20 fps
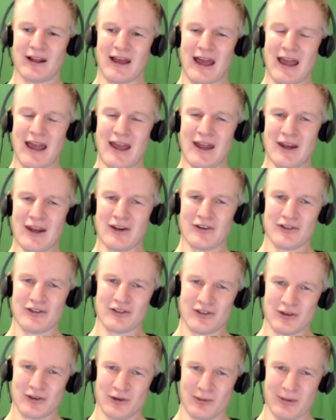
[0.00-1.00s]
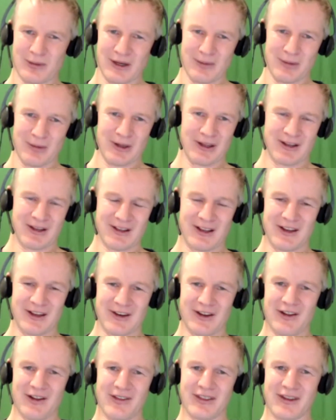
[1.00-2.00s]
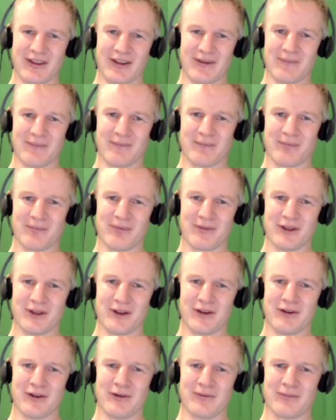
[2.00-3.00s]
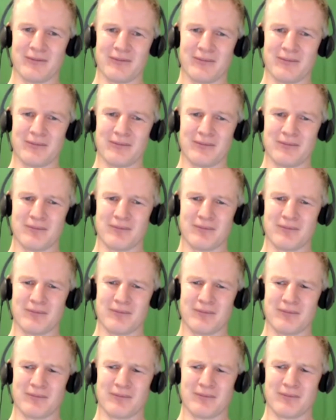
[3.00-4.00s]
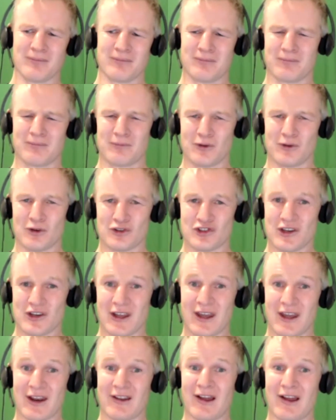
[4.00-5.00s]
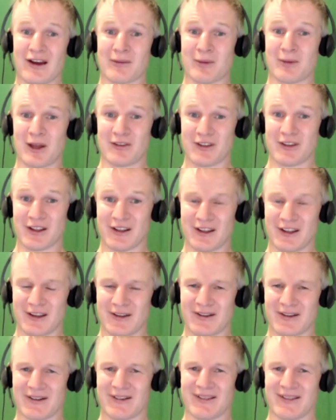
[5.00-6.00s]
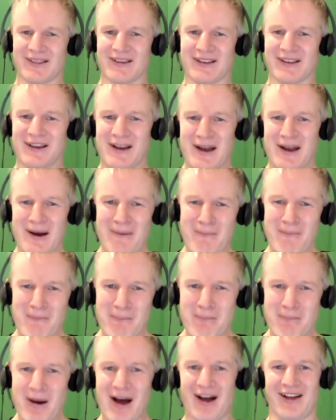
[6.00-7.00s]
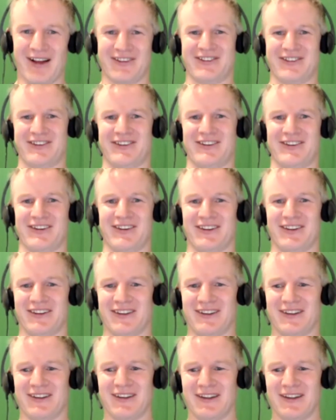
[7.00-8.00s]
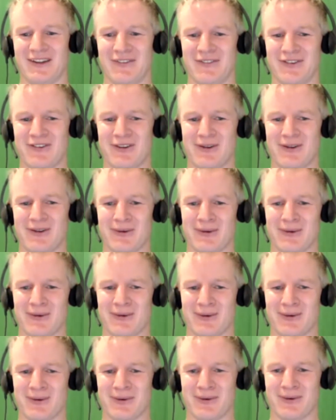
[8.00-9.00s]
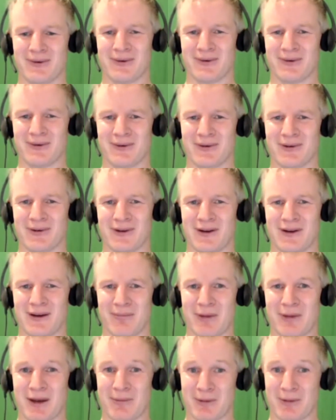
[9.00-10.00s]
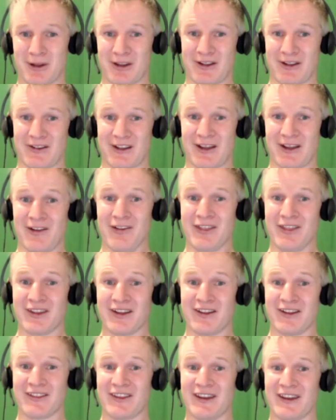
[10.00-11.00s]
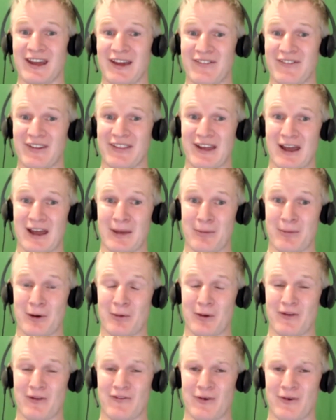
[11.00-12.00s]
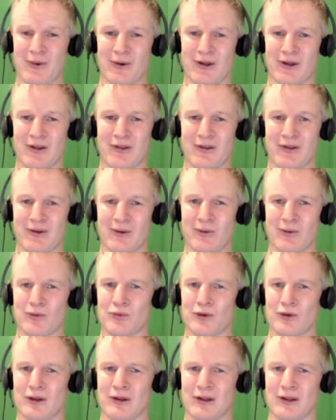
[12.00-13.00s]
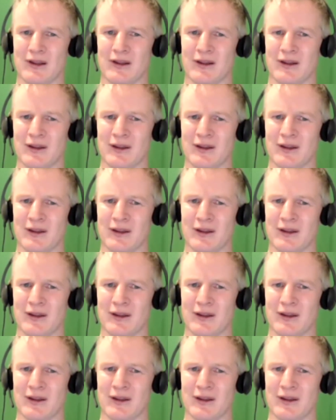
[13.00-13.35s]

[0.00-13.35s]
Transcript: and you're metabolically unhealthy, then you're shit out of luck, basically. But if you are metabolically healthy, then having the ApoE4 allele really